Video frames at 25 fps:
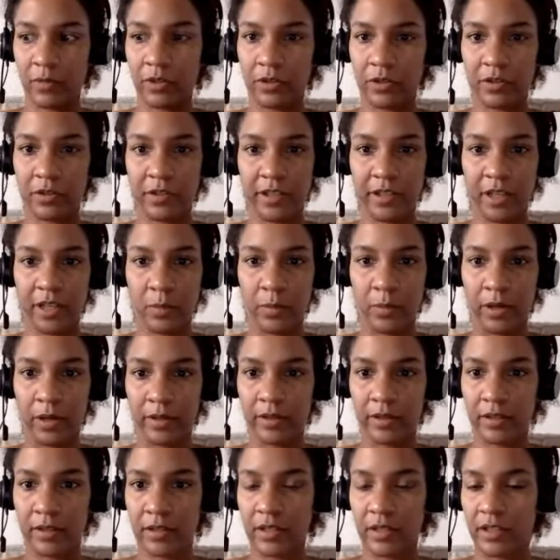to say about
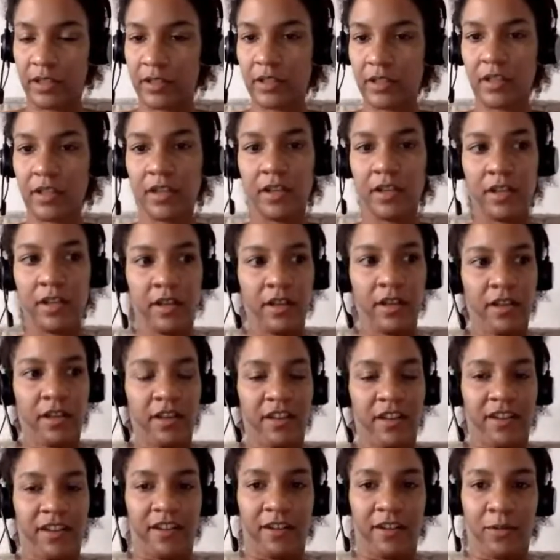this, is
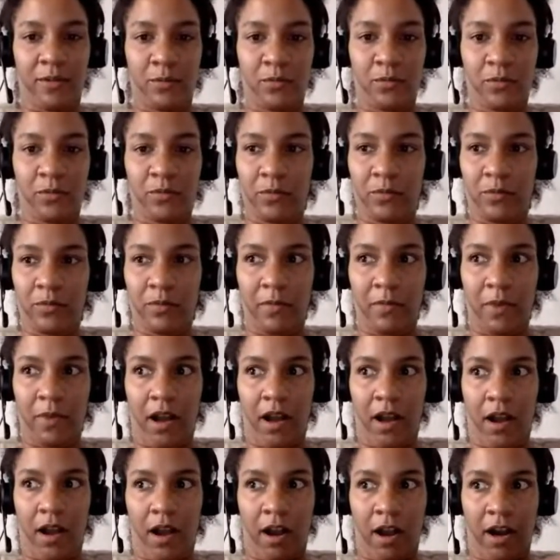um,
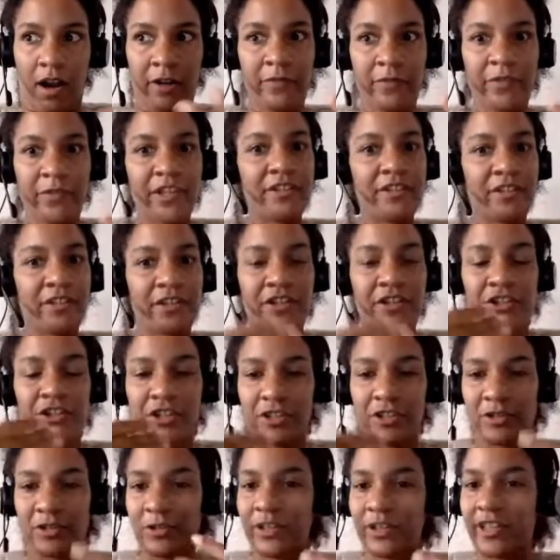our research is
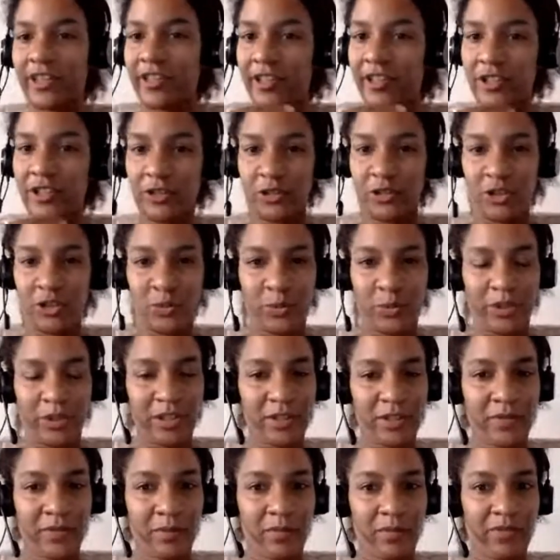looking at utopias
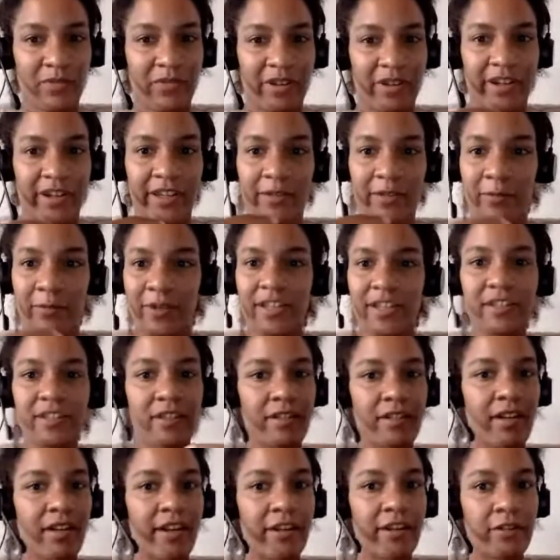from a very
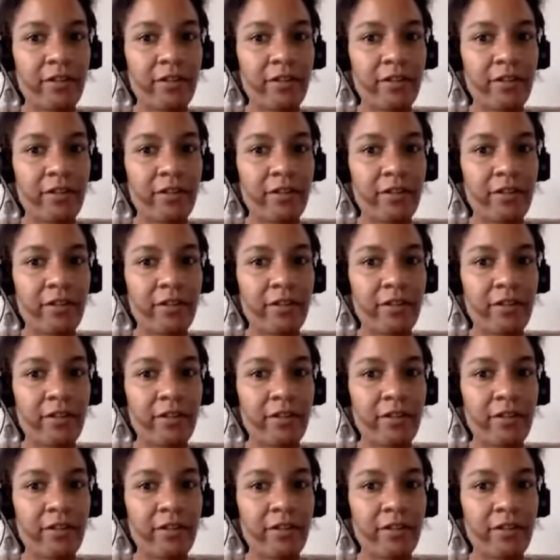westernized